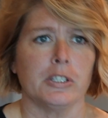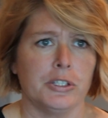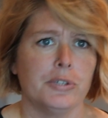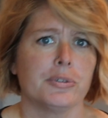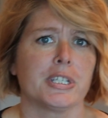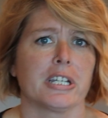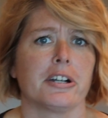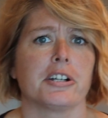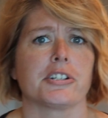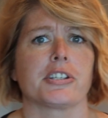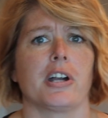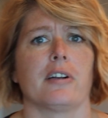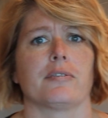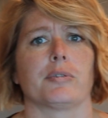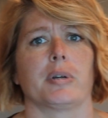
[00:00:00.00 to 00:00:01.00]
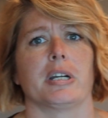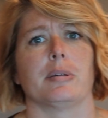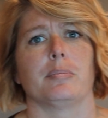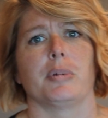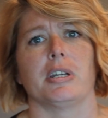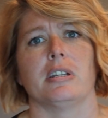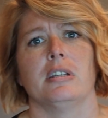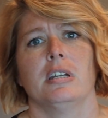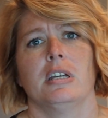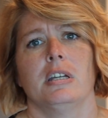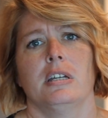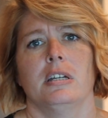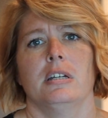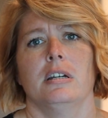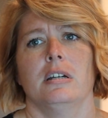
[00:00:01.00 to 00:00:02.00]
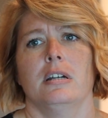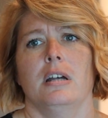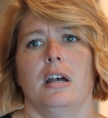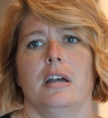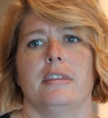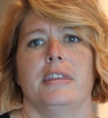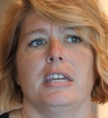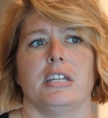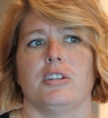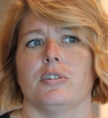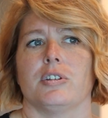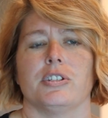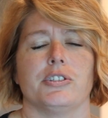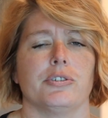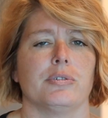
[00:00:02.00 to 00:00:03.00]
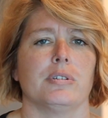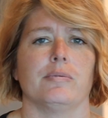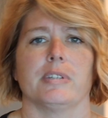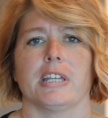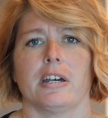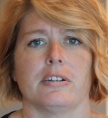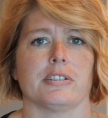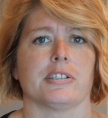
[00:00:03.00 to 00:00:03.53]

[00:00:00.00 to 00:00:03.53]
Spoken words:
using our software, but I think you could do it without a